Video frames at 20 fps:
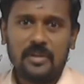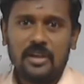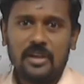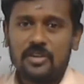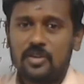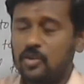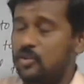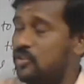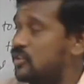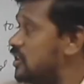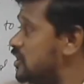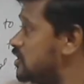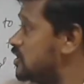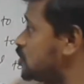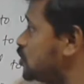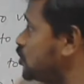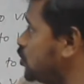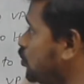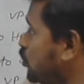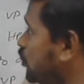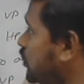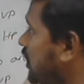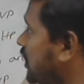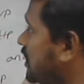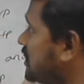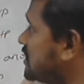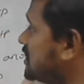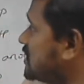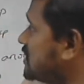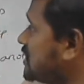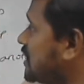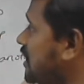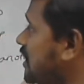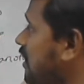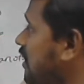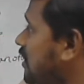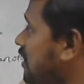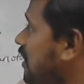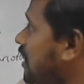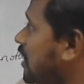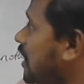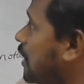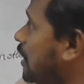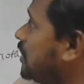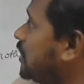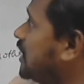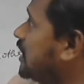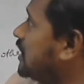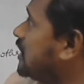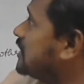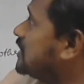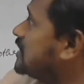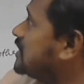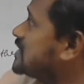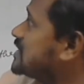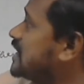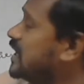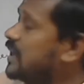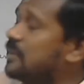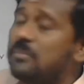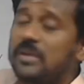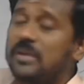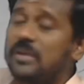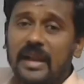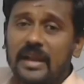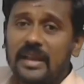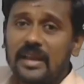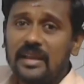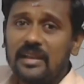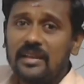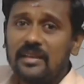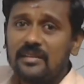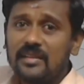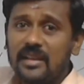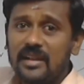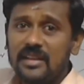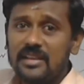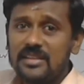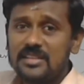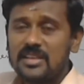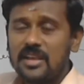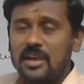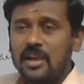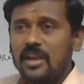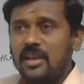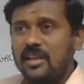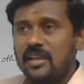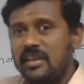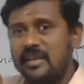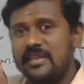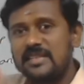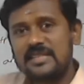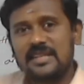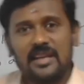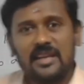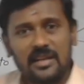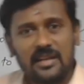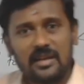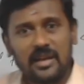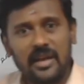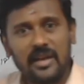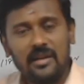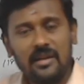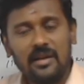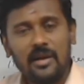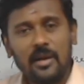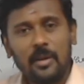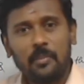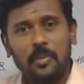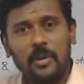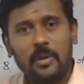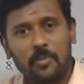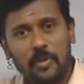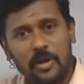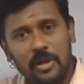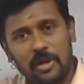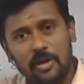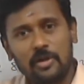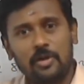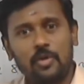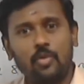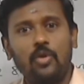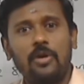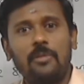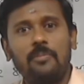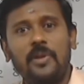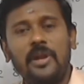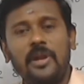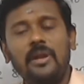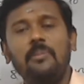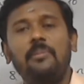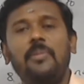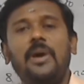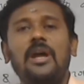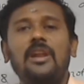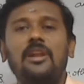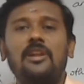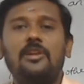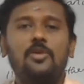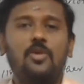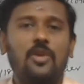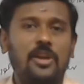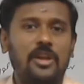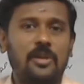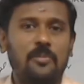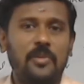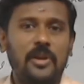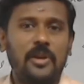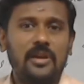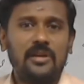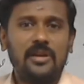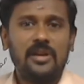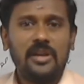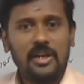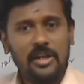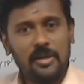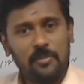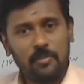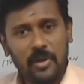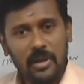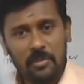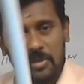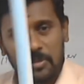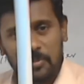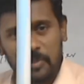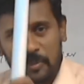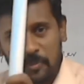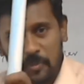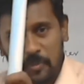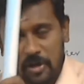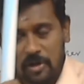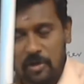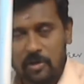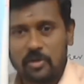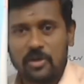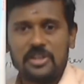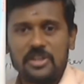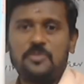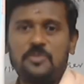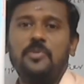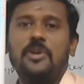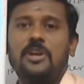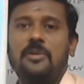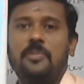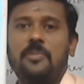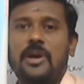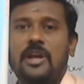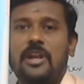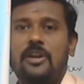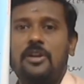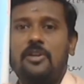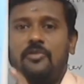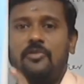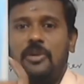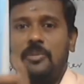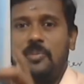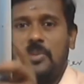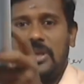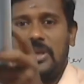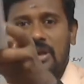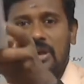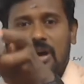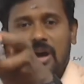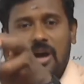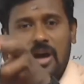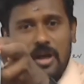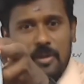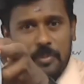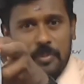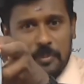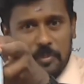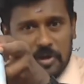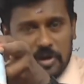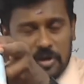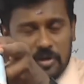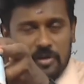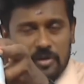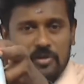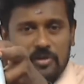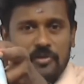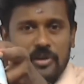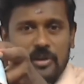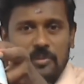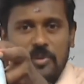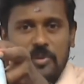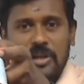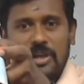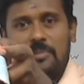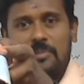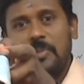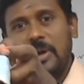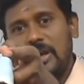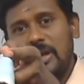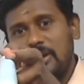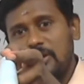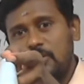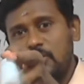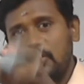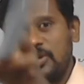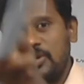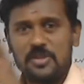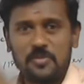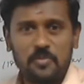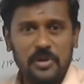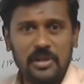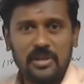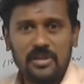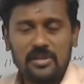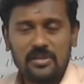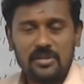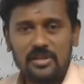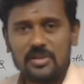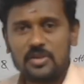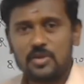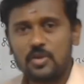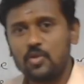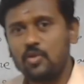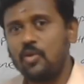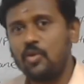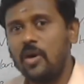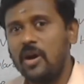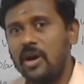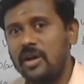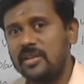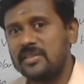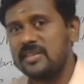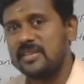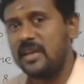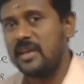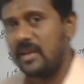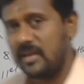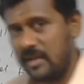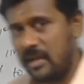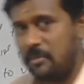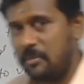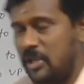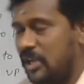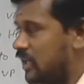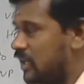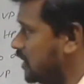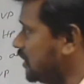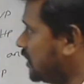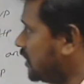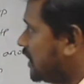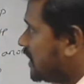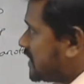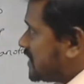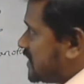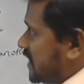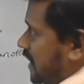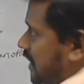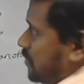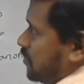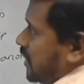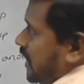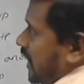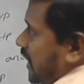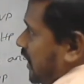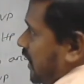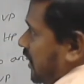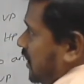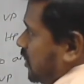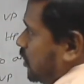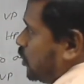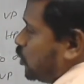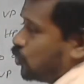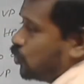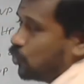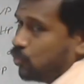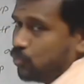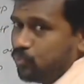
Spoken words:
So these two cases are coming under the same category. That is a straight line perpendicular to one plane, parallel to another plane. It may be perpendicular to HP and parallel to VP, or perpendicular to VP and parallel to HP. These two are coming under same category 2.